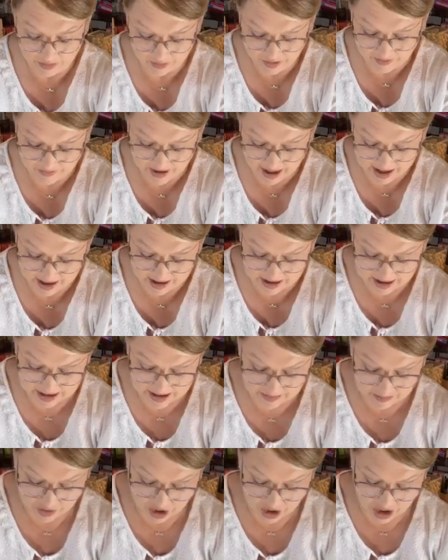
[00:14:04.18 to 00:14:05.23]
And we've got
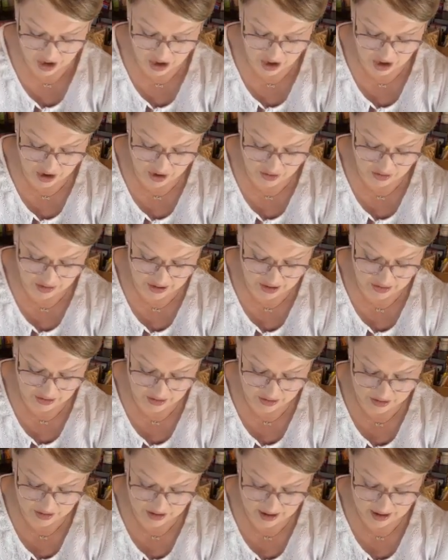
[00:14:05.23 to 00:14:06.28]
some cute
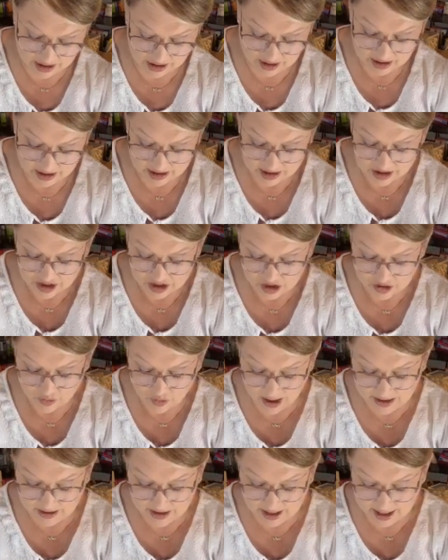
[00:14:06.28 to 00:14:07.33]
little
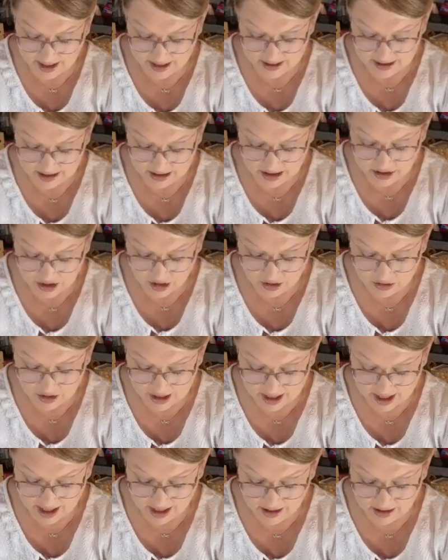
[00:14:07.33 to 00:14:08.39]
sweet things to do
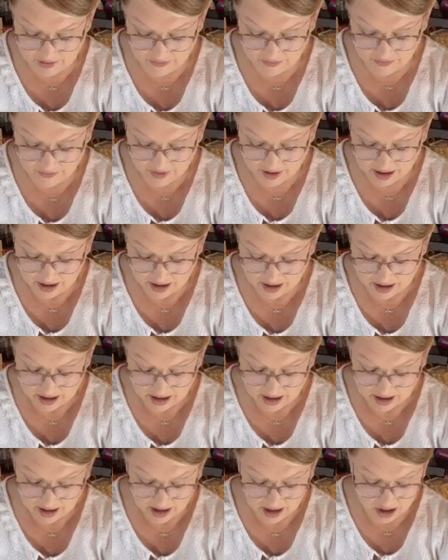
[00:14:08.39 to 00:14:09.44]
to kind of
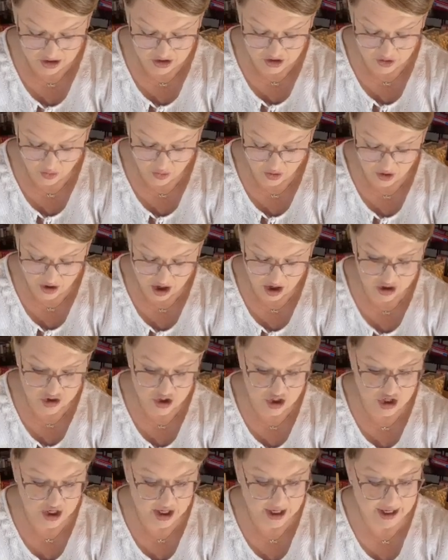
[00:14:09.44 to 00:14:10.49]
adorn our
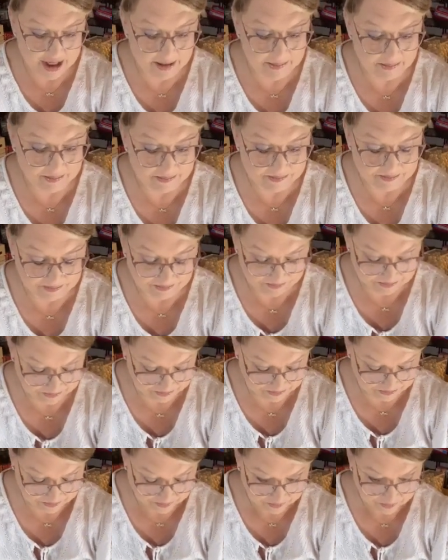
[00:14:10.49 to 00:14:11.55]
tree.
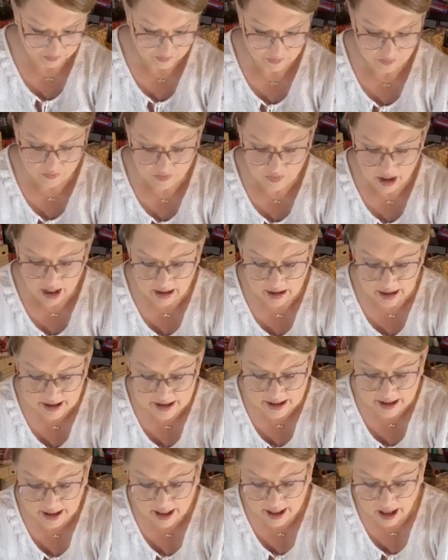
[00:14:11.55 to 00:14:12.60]

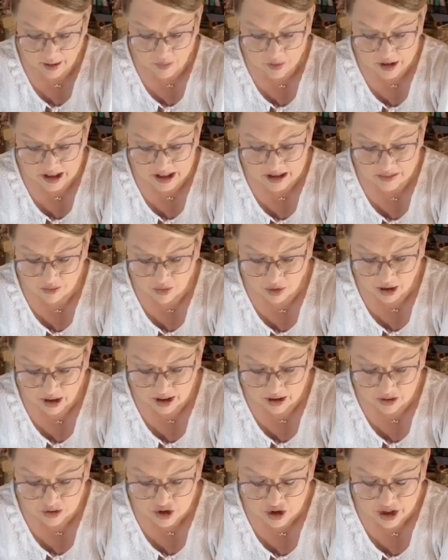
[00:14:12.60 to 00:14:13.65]
Let's see, I want some more
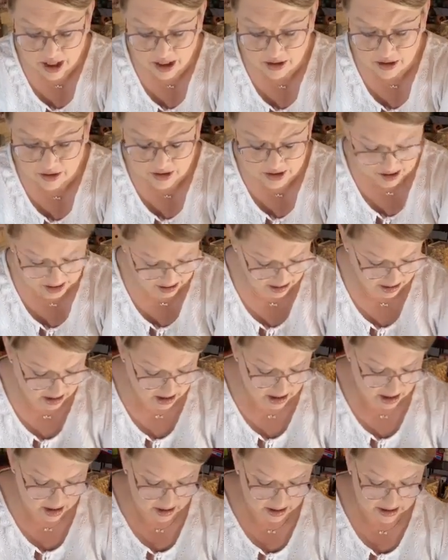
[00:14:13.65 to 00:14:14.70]
little shells
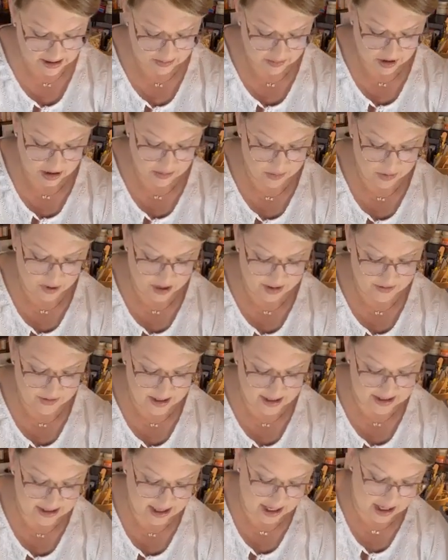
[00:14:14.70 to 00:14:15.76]
because I'm going to bring
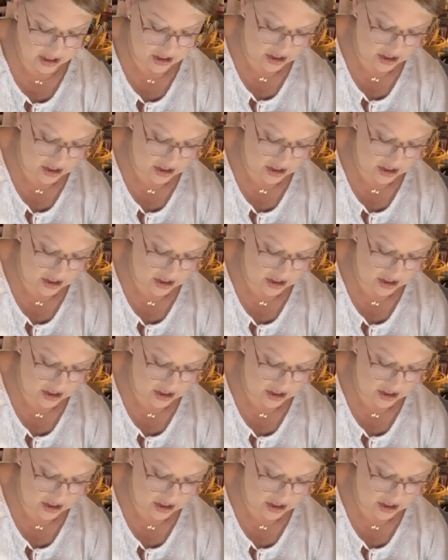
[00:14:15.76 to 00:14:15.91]
this